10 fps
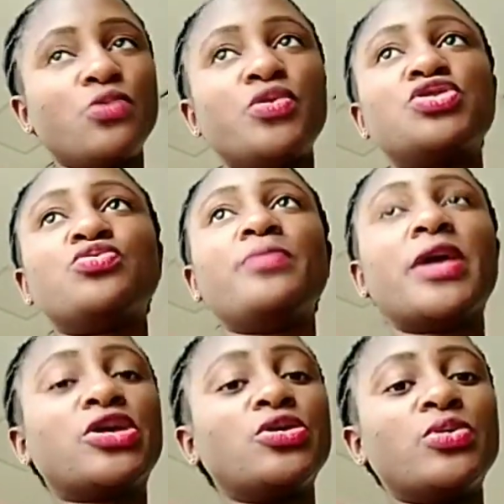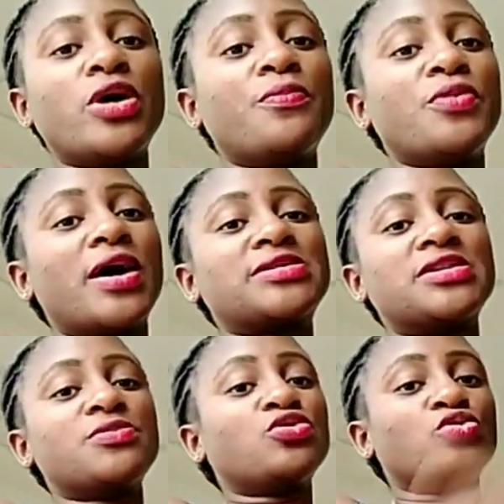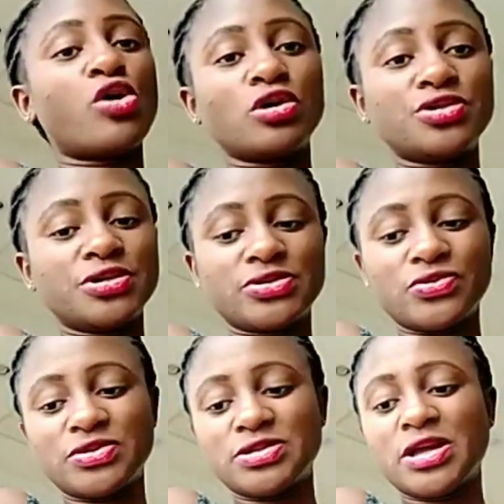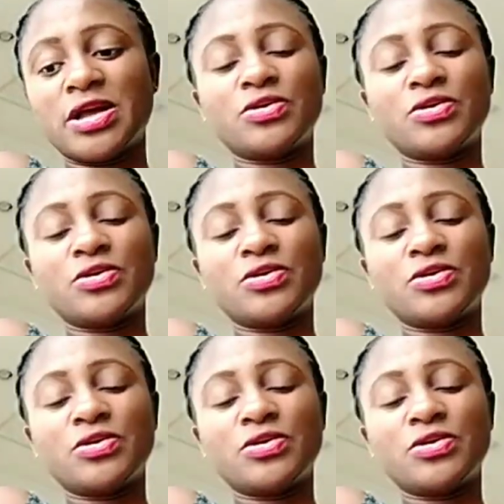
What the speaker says: which will help you accessible to all the zones.